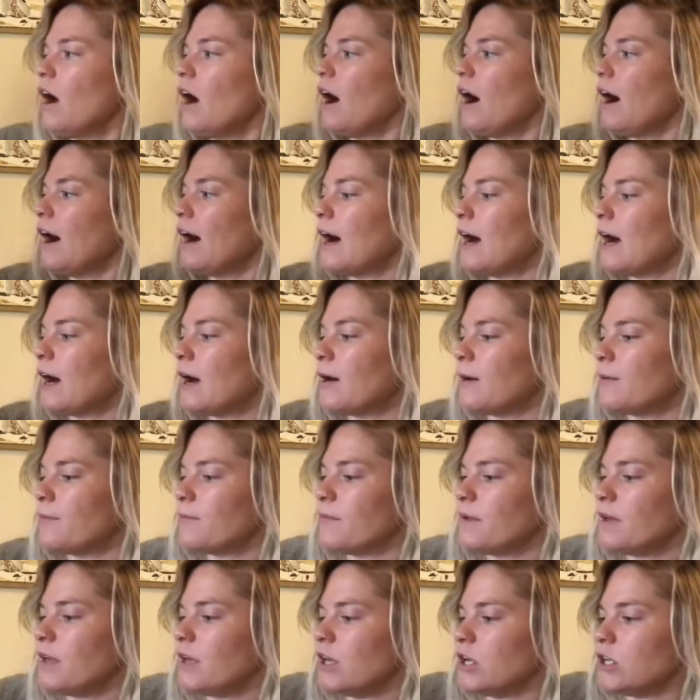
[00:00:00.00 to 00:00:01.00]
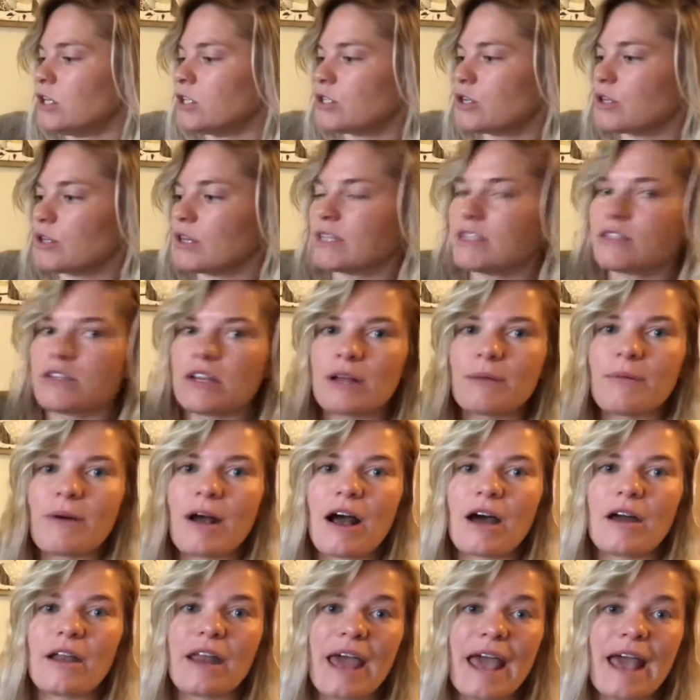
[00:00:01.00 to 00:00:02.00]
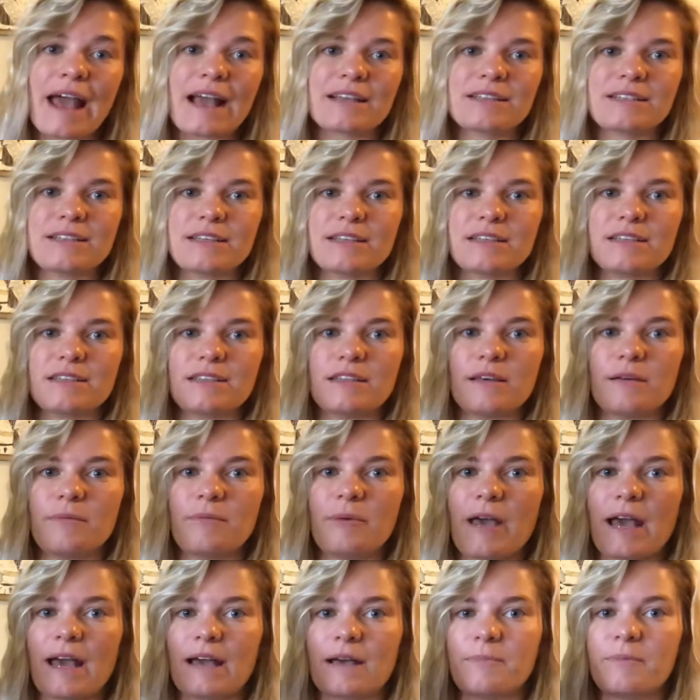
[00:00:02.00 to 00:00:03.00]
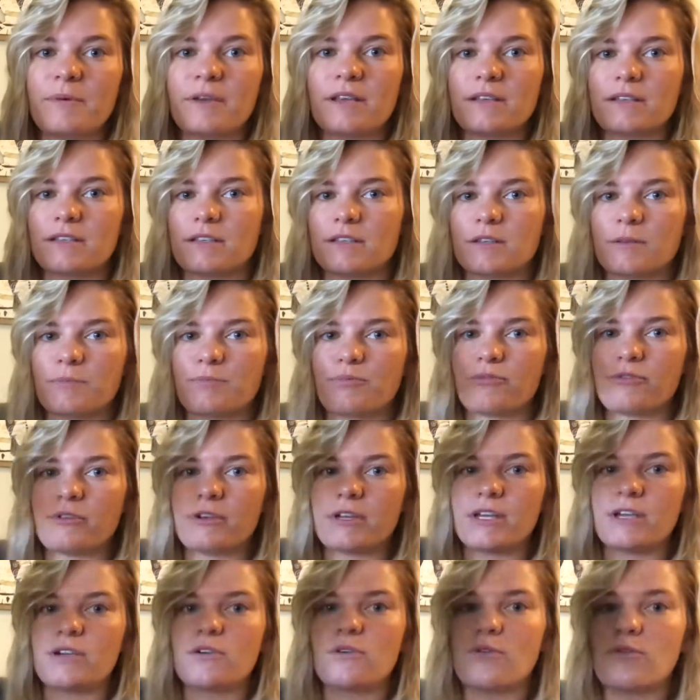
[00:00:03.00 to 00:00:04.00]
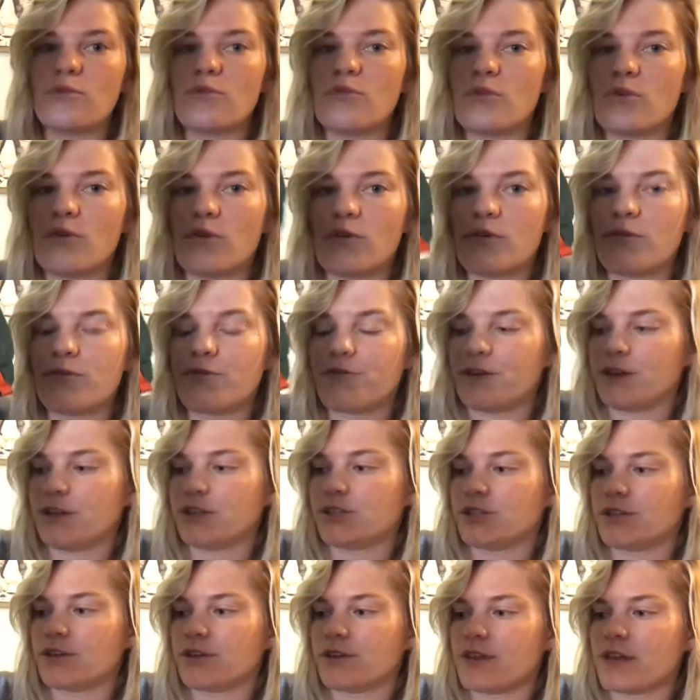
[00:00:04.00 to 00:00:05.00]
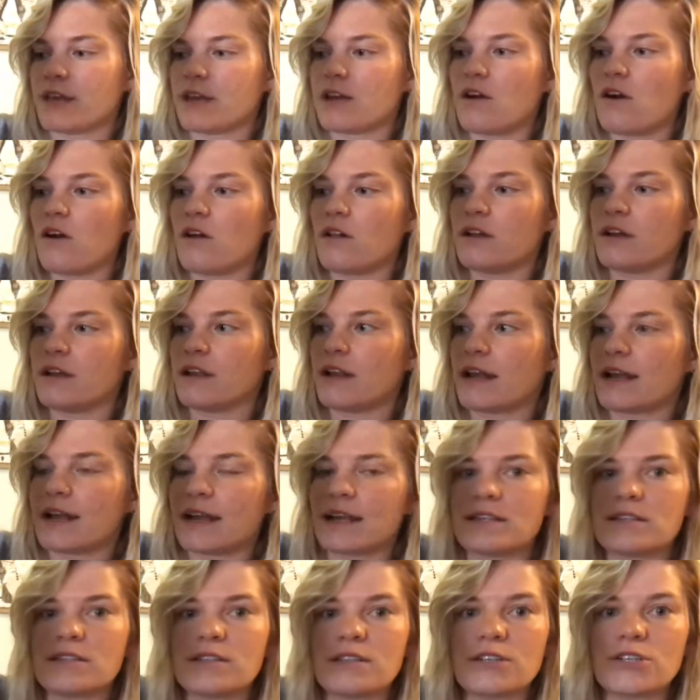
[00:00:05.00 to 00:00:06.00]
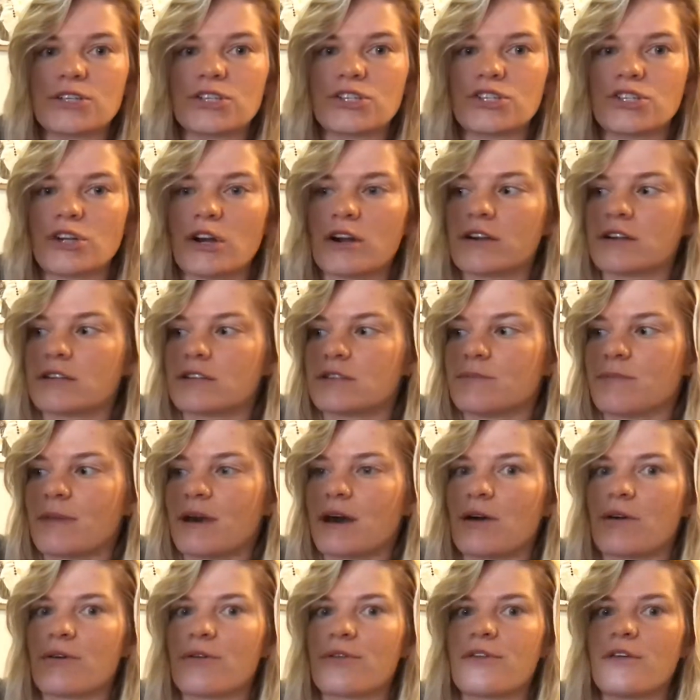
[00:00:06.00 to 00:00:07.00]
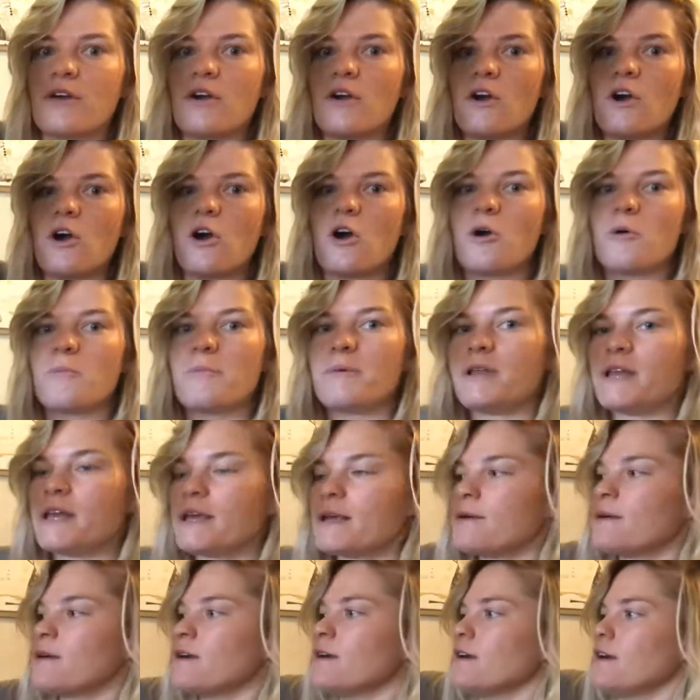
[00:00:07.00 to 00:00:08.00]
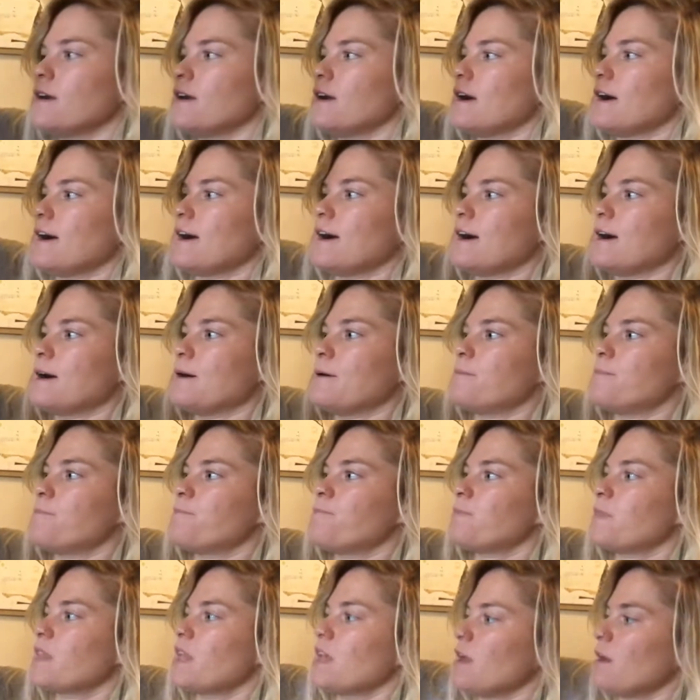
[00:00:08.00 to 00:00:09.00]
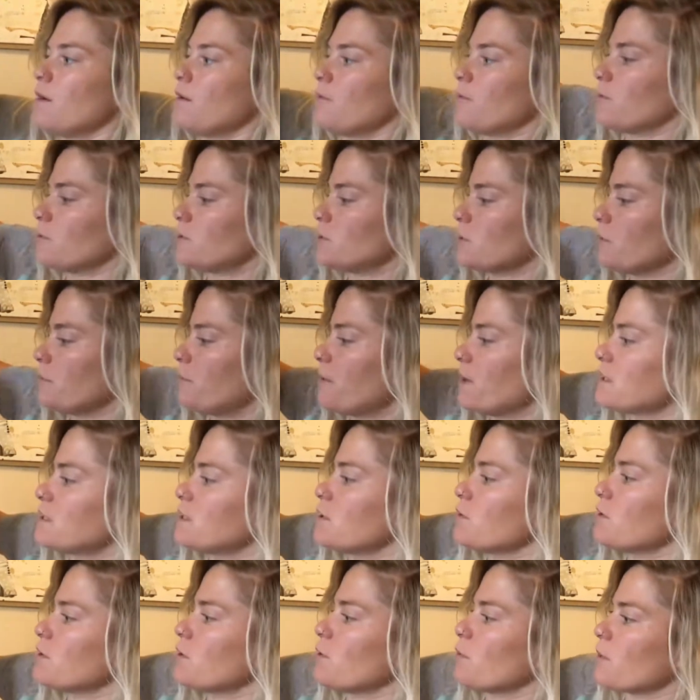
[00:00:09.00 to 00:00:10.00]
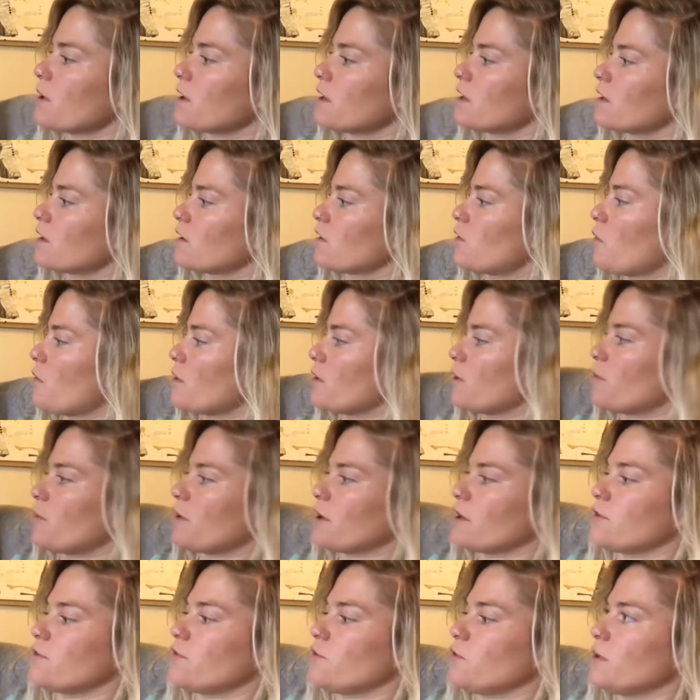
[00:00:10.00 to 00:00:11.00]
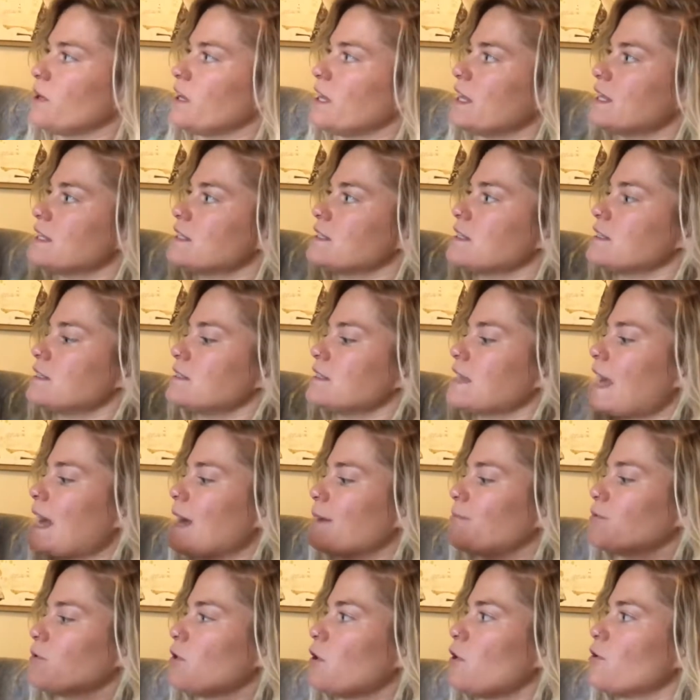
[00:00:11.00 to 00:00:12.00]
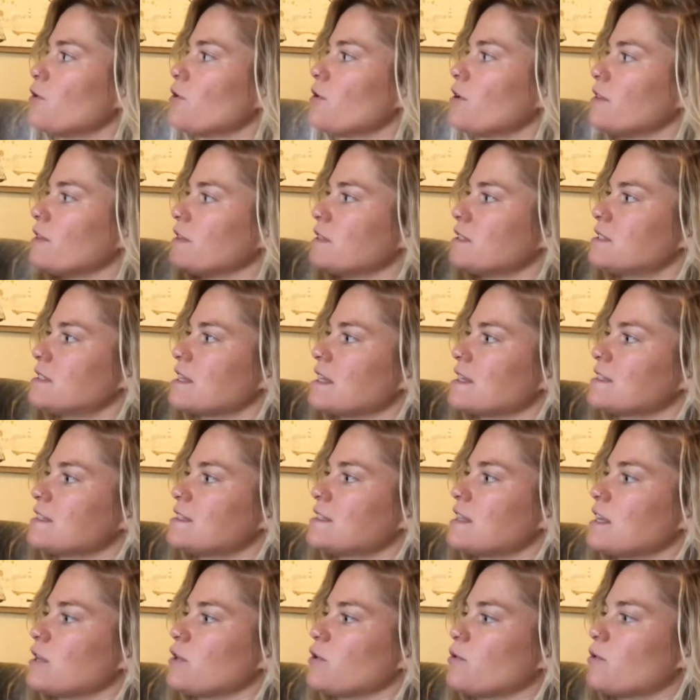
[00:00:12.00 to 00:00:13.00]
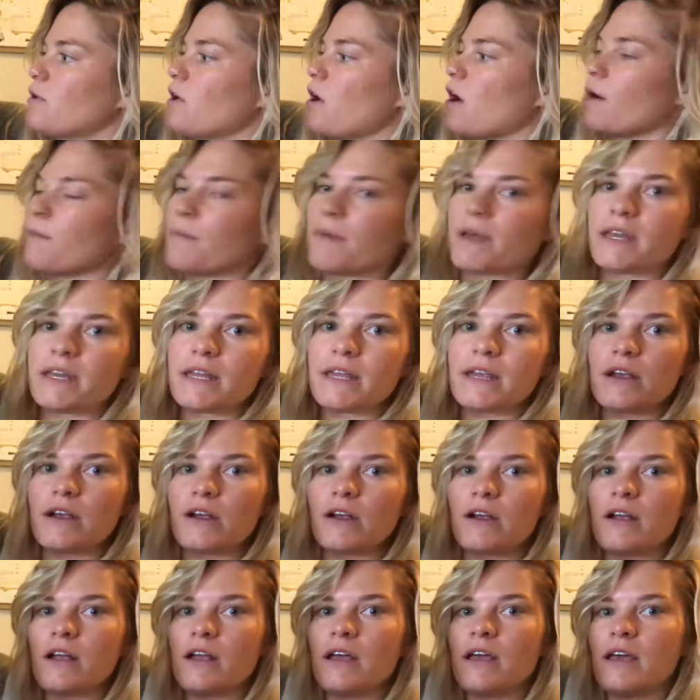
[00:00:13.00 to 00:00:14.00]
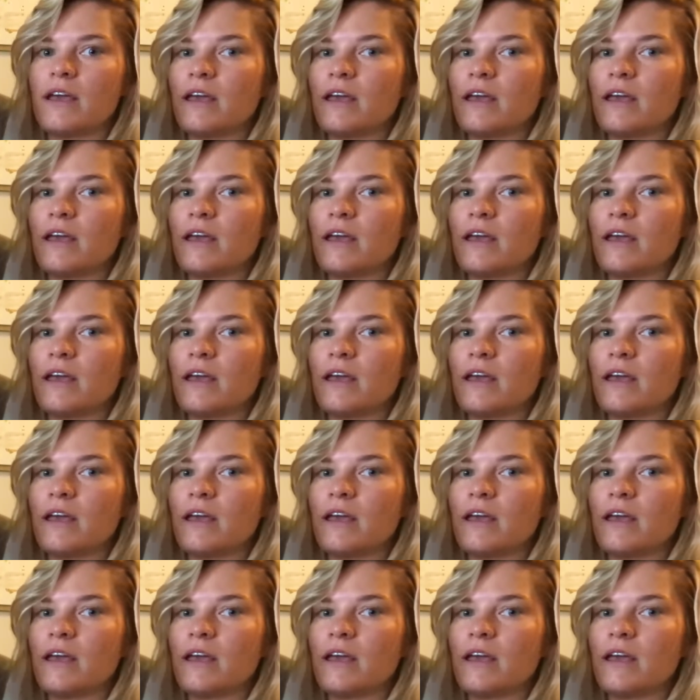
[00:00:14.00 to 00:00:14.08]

So let's talk about how to access the pack, because it's a pretty cool feature. They call it, I guess, the shark's mouth opening. So basically what you're going to want to do, it is a top loader in the sense that you come in here